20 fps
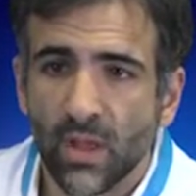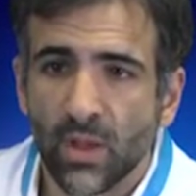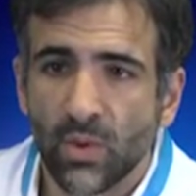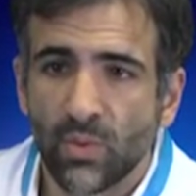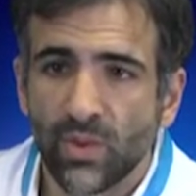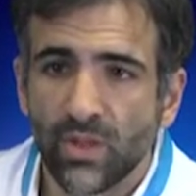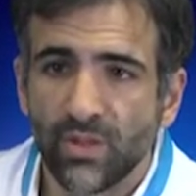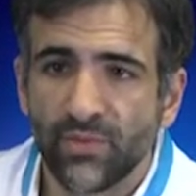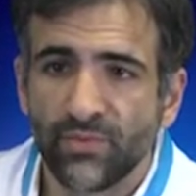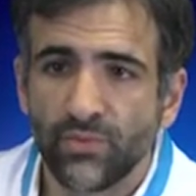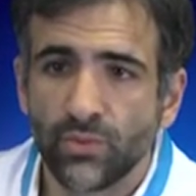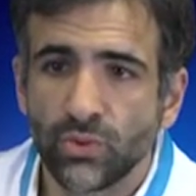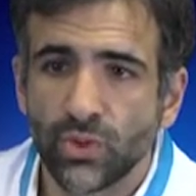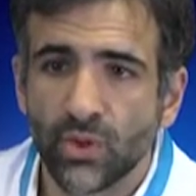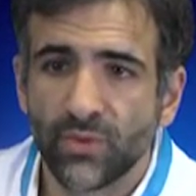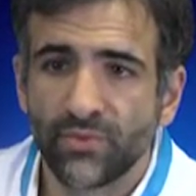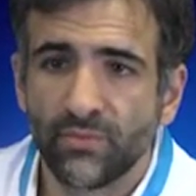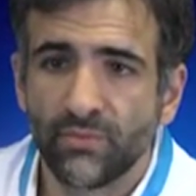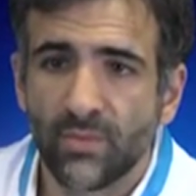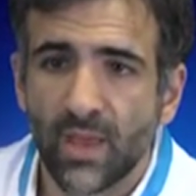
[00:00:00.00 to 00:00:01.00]
With the fusion
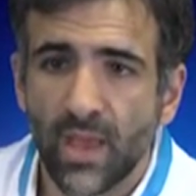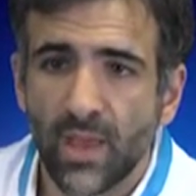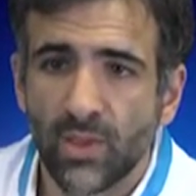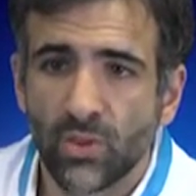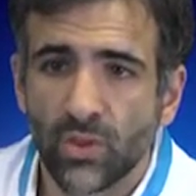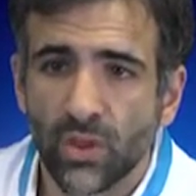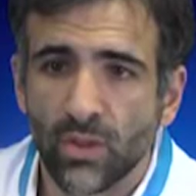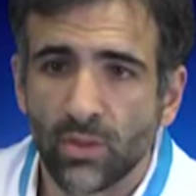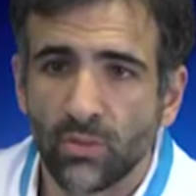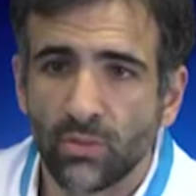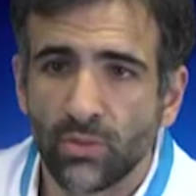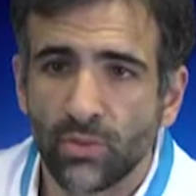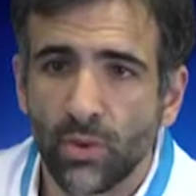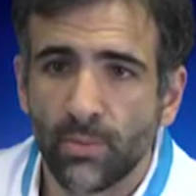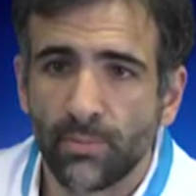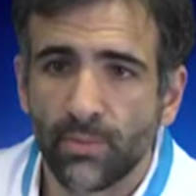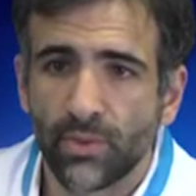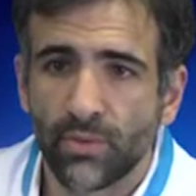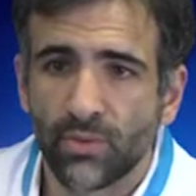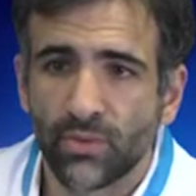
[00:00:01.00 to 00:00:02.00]
of image and
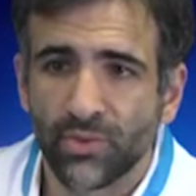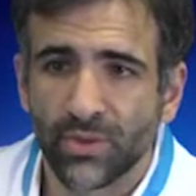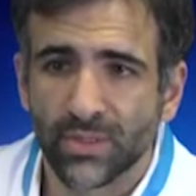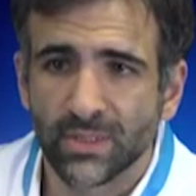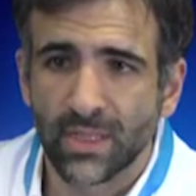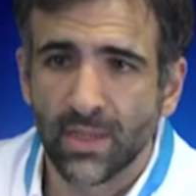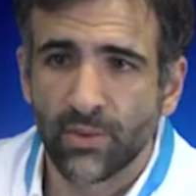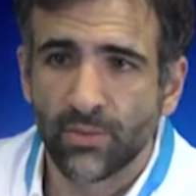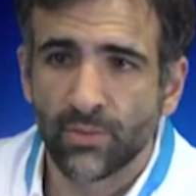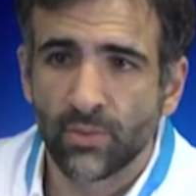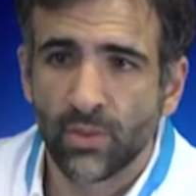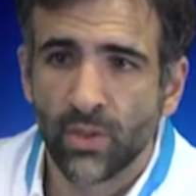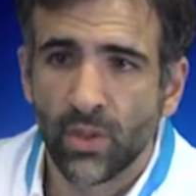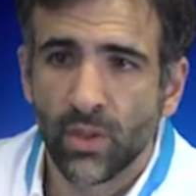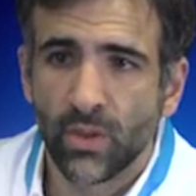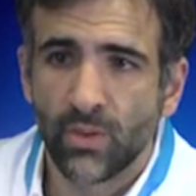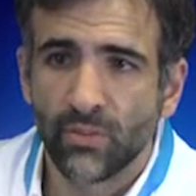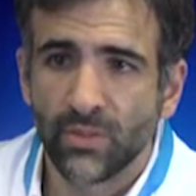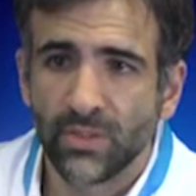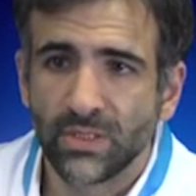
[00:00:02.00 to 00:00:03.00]
Doppler ultrasound,
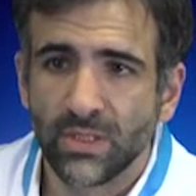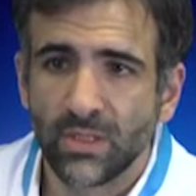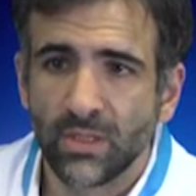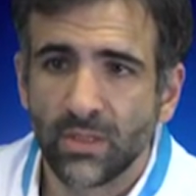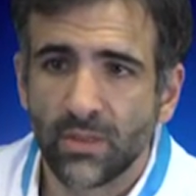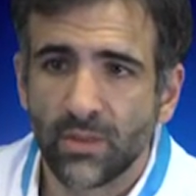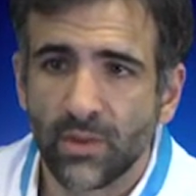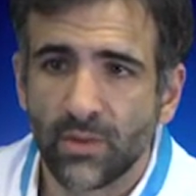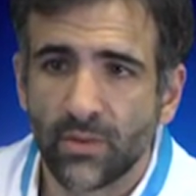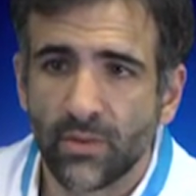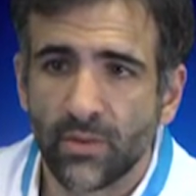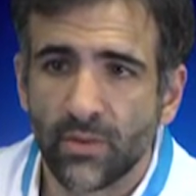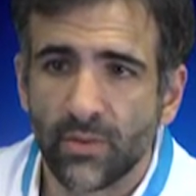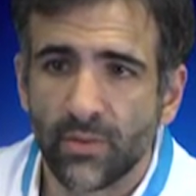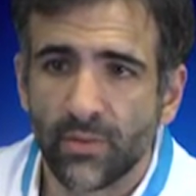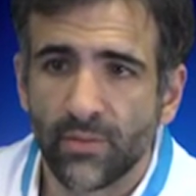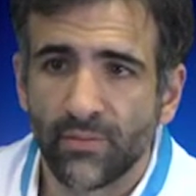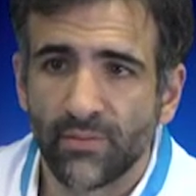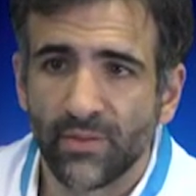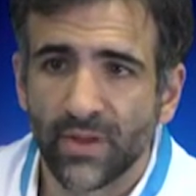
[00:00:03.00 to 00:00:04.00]
we see
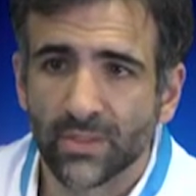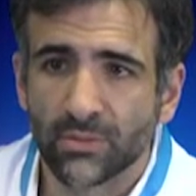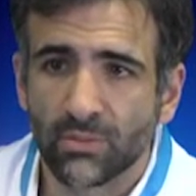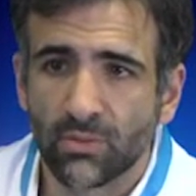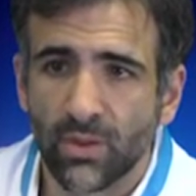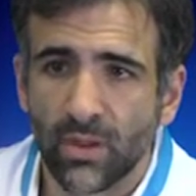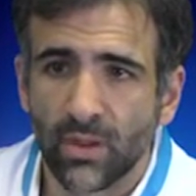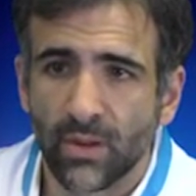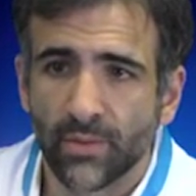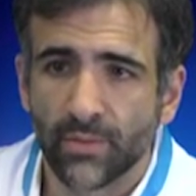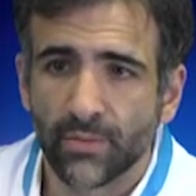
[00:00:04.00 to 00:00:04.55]
the vascular